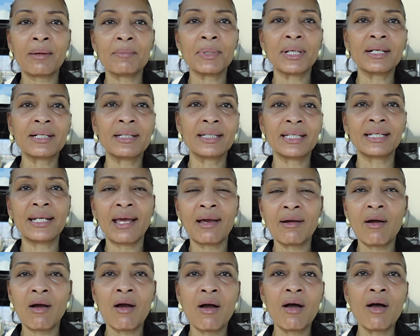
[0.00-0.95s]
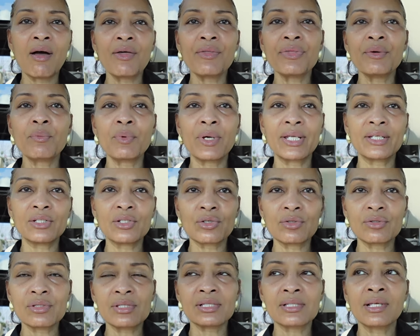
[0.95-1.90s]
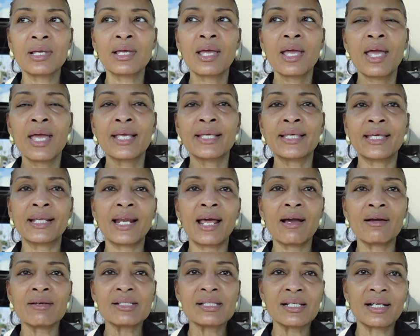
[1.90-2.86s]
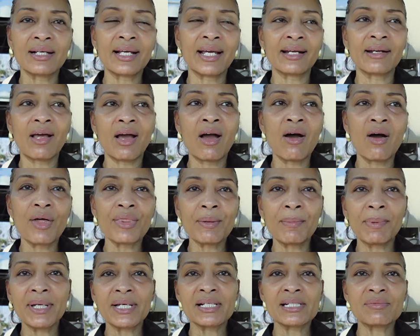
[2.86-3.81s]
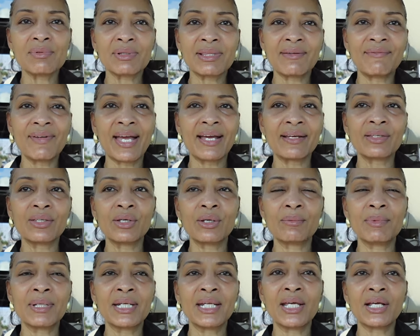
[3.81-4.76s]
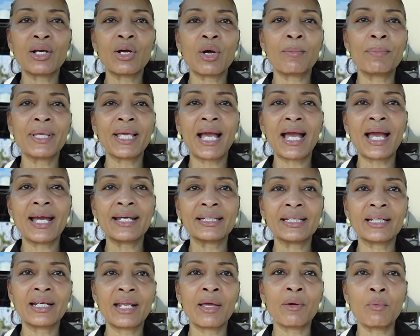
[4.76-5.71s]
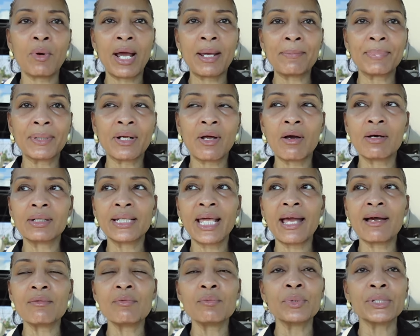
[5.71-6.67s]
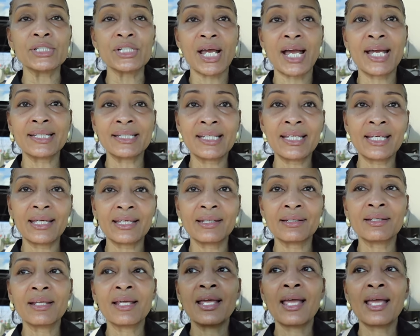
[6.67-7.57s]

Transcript: I'm going to clean out all the windows, get out, suck out all the bugs with the vacuum, and then go behind it and wipe it all out, which I did.